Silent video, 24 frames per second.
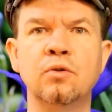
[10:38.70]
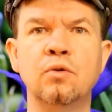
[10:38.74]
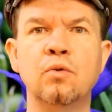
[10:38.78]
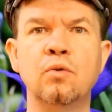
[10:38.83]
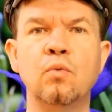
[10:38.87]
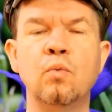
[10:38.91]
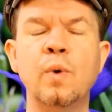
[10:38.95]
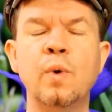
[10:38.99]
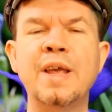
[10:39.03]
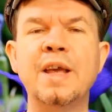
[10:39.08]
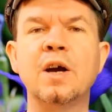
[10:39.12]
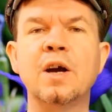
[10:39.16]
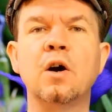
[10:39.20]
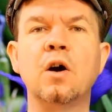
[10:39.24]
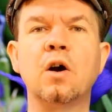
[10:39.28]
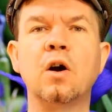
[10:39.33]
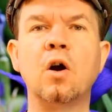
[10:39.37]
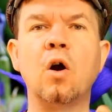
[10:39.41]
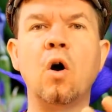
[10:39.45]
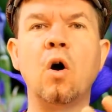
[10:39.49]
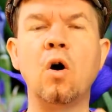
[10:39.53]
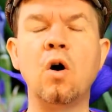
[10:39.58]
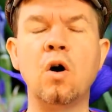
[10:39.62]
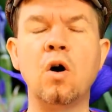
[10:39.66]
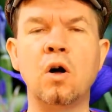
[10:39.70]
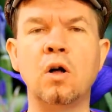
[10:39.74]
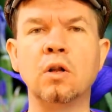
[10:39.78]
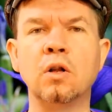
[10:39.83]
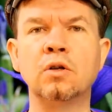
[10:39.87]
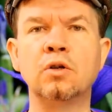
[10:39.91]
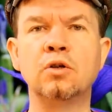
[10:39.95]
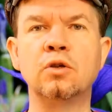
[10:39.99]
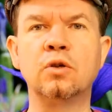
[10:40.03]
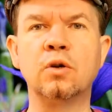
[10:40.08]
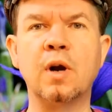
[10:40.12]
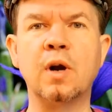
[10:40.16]
We are
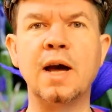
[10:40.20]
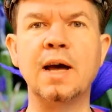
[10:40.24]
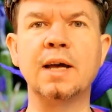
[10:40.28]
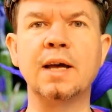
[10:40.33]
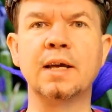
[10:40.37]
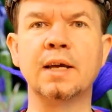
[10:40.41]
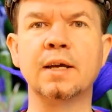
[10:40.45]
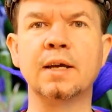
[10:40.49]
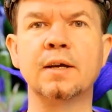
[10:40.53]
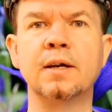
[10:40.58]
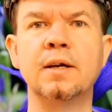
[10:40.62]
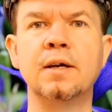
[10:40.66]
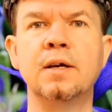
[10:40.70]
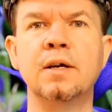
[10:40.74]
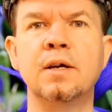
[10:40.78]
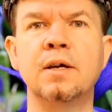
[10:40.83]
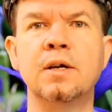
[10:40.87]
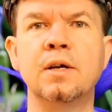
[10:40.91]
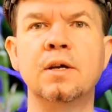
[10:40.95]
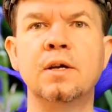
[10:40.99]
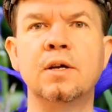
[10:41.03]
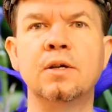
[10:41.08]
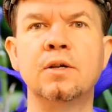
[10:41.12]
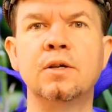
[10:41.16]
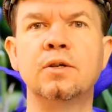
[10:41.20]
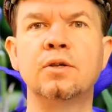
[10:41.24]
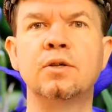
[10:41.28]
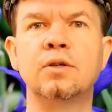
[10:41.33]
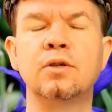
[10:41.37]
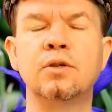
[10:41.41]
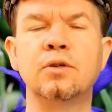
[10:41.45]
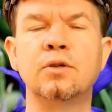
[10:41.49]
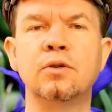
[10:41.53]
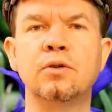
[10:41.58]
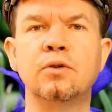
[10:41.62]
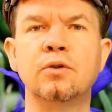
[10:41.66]
all trying
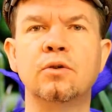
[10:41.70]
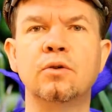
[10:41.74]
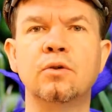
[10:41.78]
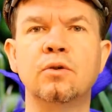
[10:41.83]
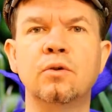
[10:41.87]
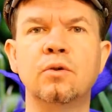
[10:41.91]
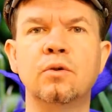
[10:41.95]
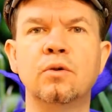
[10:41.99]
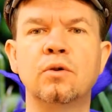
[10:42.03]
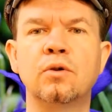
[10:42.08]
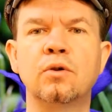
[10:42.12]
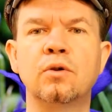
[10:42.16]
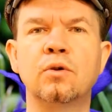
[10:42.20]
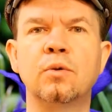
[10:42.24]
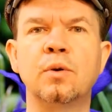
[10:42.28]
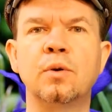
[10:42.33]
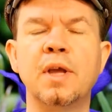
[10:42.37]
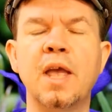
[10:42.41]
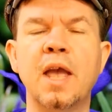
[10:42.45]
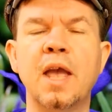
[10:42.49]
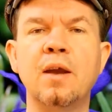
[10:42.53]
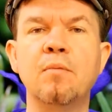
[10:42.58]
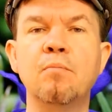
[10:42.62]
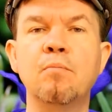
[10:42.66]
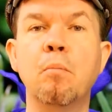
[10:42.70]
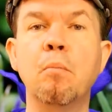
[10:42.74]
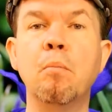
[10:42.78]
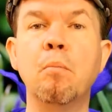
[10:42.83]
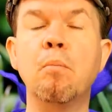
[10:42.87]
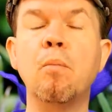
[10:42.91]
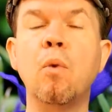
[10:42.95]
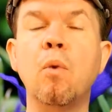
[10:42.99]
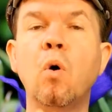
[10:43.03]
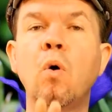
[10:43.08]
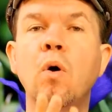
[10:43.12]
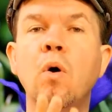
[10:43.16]
to create
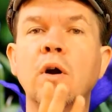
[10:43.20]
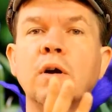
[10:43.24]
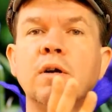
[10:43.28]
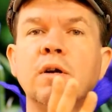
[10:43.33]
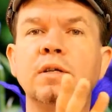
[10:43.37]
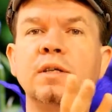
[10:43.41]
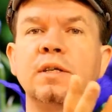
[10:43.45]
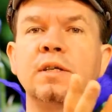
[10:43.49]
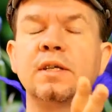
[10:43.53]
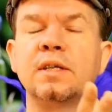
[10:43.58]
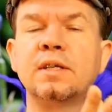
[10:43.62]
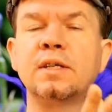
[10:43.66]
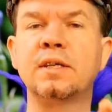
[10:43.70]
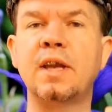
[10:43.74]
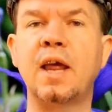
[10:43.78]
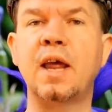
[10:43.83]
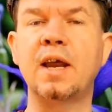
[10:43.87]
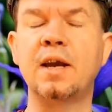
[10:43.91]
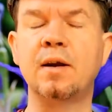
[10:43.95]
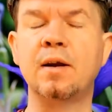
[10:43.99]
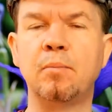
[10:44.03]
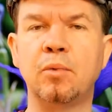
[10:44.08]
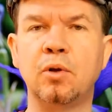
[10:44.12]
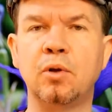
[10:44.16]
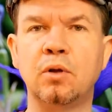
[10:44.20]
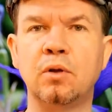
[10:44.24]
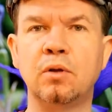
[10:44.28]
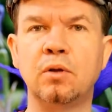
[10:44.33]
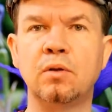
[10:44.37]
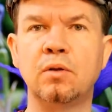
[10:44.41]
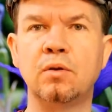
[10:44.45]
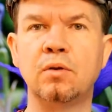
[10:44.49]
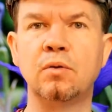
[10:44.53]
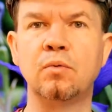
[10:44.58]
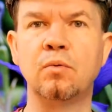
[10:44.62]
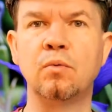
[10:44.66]
more
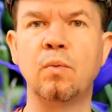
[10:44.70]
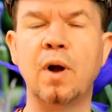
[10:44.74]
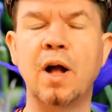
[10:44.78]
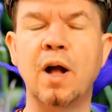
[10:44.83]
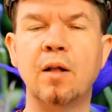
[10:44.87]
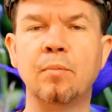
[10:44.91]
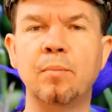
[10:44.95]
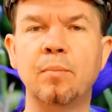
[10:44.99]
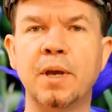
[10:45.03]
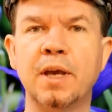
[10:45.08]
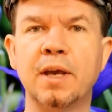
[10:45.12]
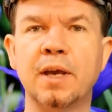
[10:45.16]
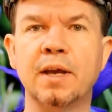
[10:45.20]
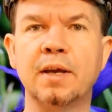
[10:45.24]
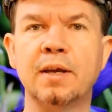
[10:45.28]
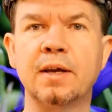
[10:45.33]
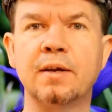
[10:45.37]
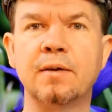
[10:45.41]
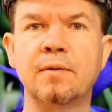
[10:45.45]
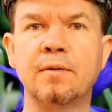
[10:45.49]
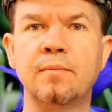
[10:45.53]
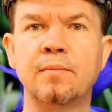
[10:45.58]
sustainable well-being